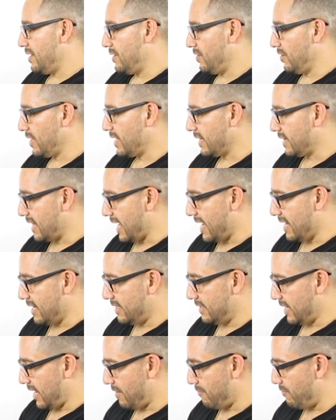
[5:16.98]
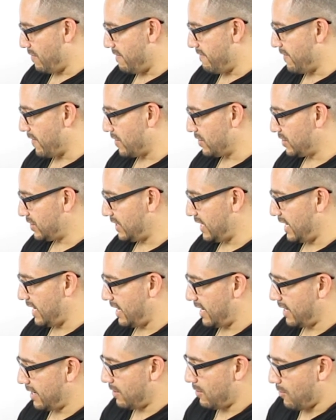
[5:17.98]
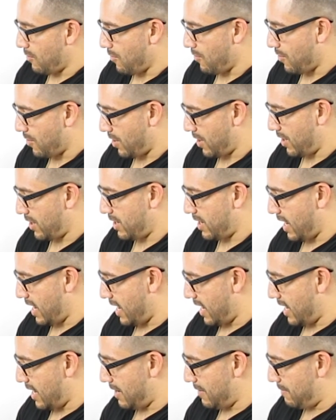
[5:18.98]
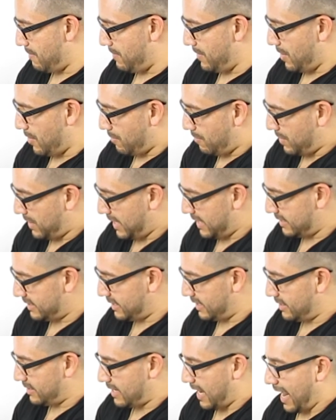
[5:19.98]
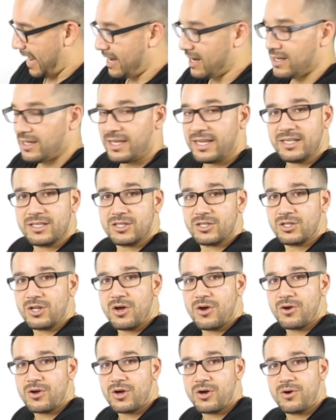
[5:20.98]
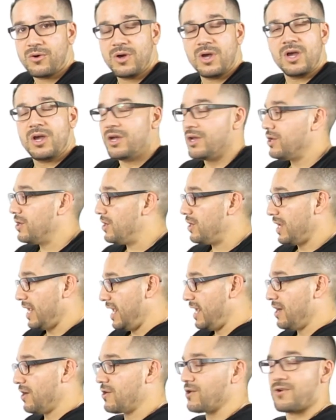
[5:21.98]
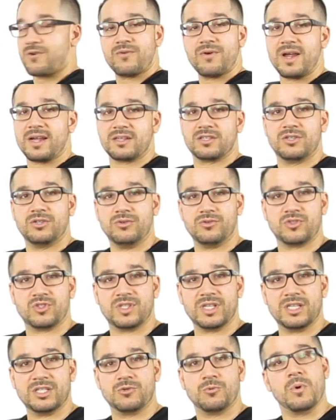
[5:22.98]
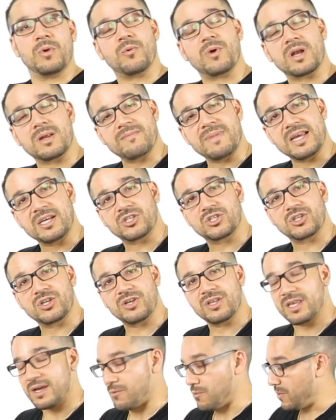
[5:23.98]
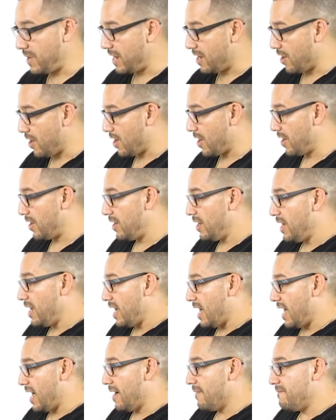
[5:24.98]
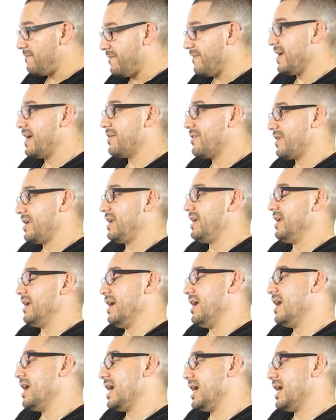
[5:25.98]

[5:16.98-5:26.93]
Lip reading: Look at that, like reversing or placing, angling the logo. Incorrect usage. We want to make sure that we are very